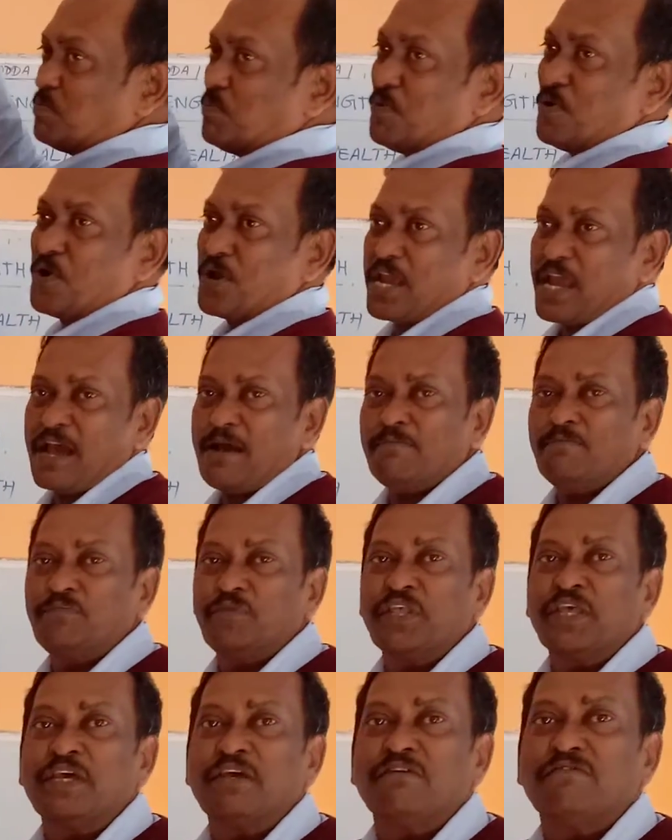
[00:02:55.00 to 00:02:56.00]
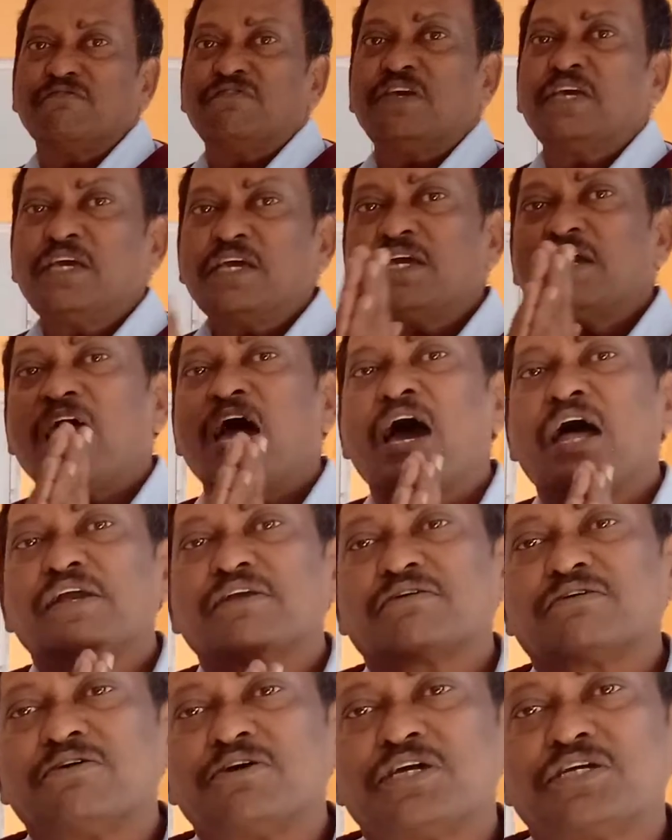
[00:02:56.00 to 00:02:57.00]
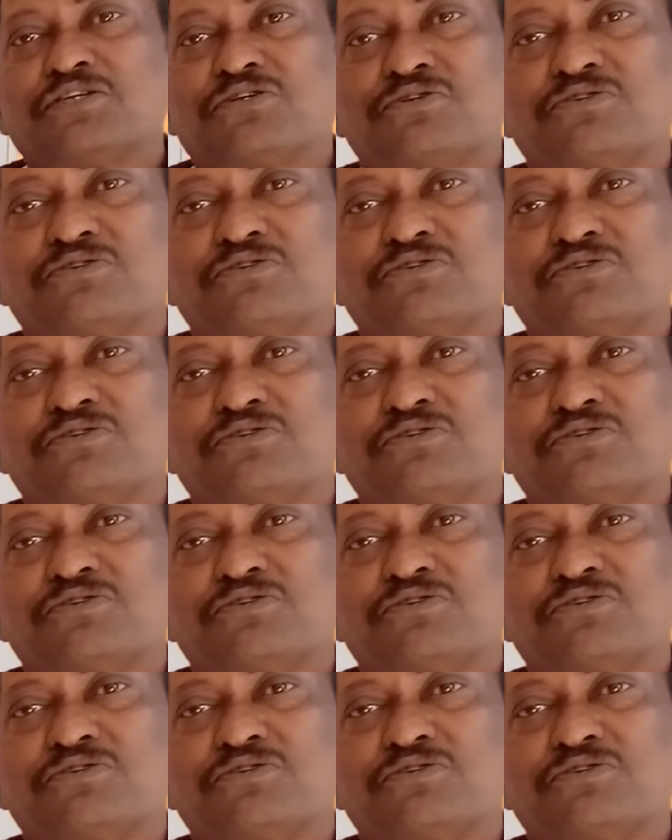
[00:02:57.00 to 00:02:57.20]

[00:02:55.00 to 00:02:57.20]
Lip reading: poem, we are going to